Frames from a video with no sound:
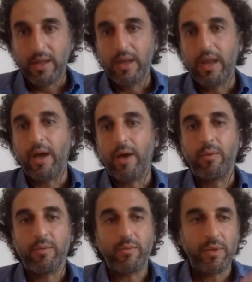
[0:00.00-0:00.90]

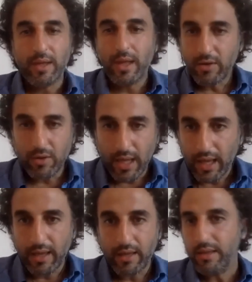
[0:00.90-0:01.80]
Now, the
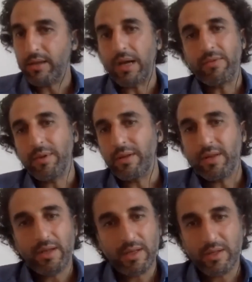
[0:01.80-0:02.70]
day-to-day, the government
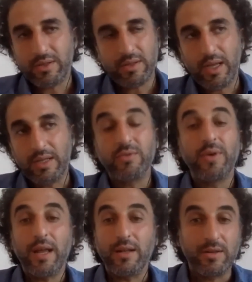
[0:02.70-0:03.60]
has
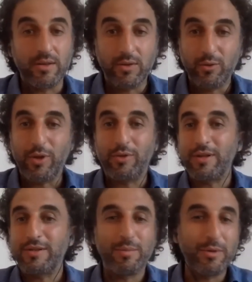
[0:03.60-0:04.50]
failed to
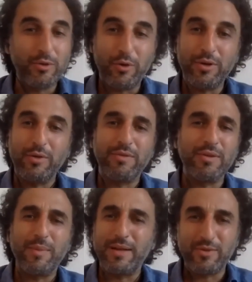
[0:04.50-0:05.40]
address the majority of the
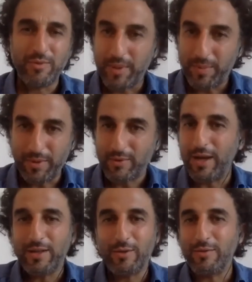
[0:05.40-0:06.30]
demands of people. So
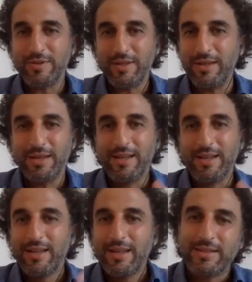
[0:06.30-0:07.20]
I don't see,
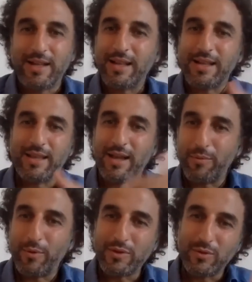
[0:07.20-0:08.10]
it's not like the
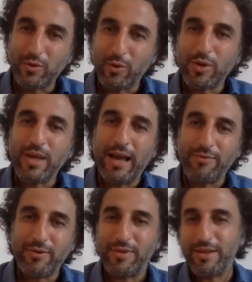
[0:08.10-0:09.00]
government was looking
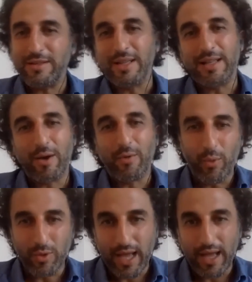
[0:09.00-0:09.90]
after things and now we
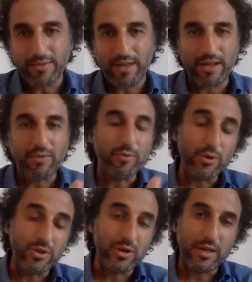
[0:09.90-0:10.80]
won't have that.
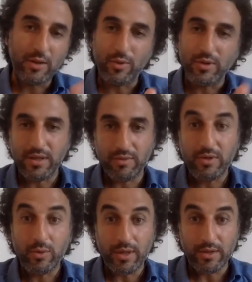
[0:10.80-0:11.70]
Unfortunately, it wasn't even
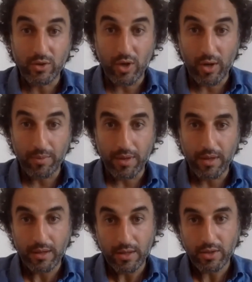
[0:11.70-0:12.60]
doing its job
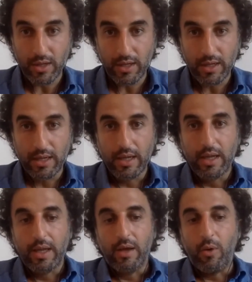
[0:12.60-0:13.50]
initially.
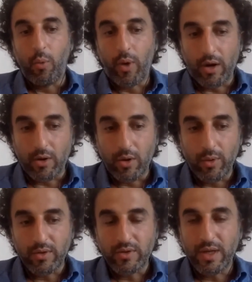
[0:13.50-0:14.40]
We are
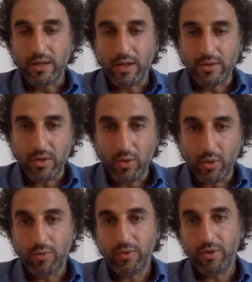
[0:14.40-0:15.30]
going to see a tussle
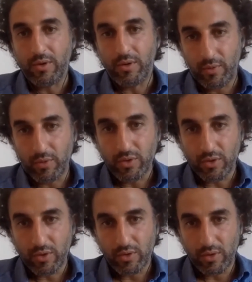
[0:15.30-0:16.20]
over the
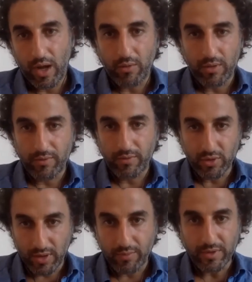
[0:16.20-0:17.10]
future, how the
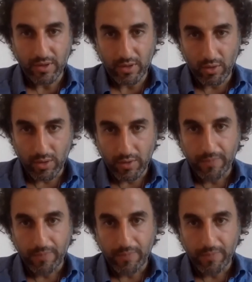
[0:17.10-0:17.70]
future government is going to look.